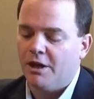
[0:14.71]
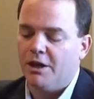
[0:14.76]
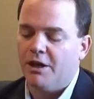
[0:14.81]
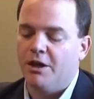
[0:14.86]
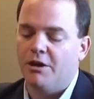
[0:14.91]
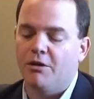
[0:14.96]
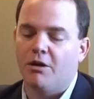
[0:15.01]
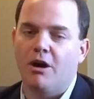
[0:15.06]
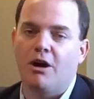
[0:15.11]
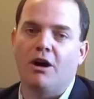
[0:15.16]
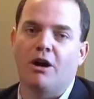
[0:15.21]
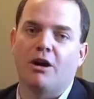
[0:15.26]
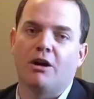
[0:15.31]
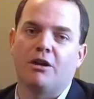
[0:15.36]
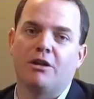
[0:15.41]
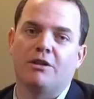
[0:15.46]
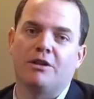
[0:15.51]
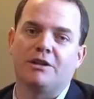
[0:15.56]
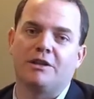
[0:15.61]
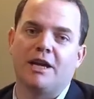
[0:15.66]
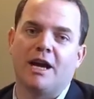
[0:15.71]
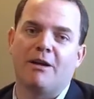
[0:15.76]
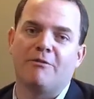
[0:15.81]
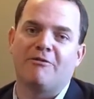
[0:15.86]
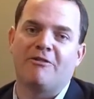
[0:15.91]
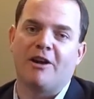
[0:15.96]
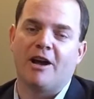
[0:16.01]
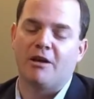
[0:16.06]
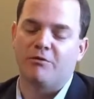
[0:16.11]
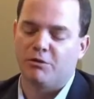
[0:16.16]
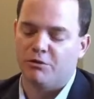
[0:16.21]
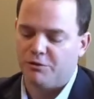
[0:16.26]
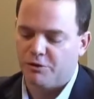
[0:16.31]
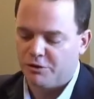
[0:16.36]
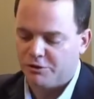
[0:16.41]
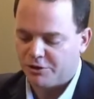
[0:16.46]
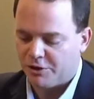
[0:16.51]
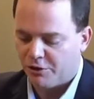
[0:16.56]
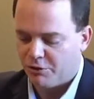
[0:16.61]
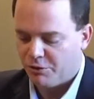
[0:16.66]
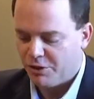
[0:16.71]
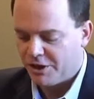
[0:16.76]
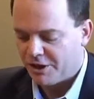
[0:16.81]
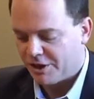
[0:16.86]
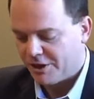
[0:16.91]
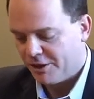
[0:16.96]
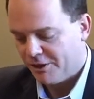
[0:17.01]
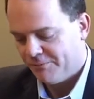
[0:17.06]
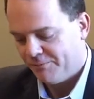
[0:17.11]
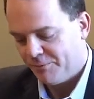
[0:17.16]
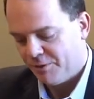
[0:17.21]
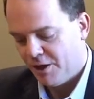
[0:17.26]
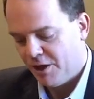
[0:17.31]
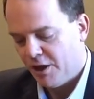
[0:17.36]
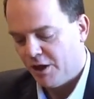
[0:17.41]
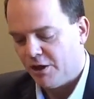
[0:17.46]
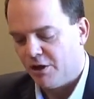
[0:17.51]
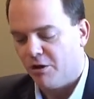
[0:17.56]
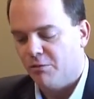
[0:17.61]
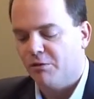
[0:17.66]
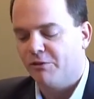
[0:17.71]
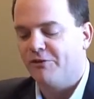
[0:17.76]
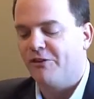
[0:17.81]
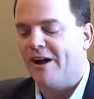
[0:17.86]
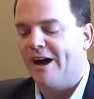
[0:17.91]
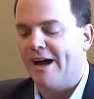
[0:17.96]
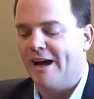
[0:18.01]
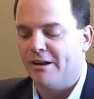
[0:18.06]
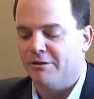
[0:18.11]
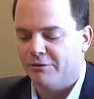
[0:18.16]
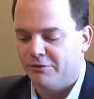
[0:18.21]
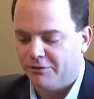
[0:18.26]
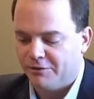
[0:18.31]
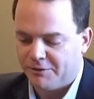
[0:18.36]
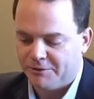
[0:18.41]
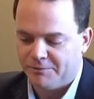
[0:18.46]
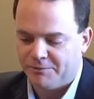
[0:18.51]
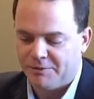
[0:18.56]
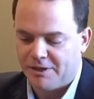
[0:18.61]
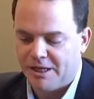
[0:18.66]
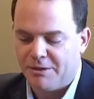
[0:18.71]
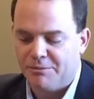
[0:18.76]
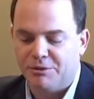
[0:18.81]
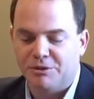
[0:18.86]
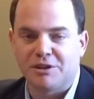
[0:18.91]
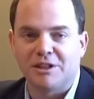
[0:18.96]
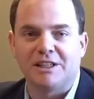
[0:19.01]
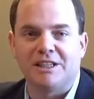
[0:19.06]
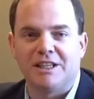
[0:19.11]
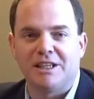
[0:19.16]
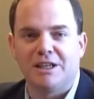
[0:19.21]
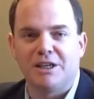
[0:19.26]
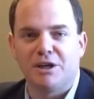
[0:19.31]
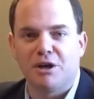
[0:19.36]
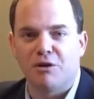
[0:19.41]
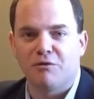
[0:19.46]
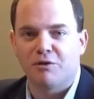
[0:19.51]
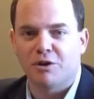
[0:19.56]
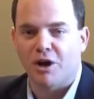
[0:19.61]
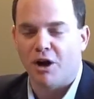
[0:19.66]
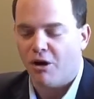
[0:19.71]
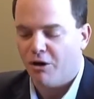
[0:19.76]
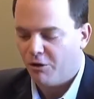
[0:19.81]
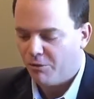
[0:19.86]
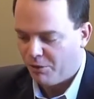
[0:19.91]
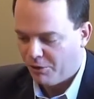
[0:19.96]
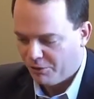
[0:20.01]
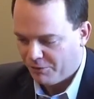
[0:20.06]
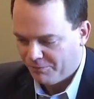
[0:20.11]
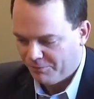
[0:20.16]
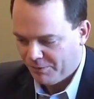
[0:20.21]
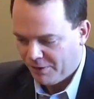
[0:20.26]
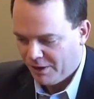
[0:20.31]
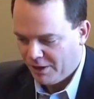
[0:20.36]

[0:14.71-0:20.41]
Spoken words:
here are the top five reviews of the week. Number five, Napleton Kia of Carmel.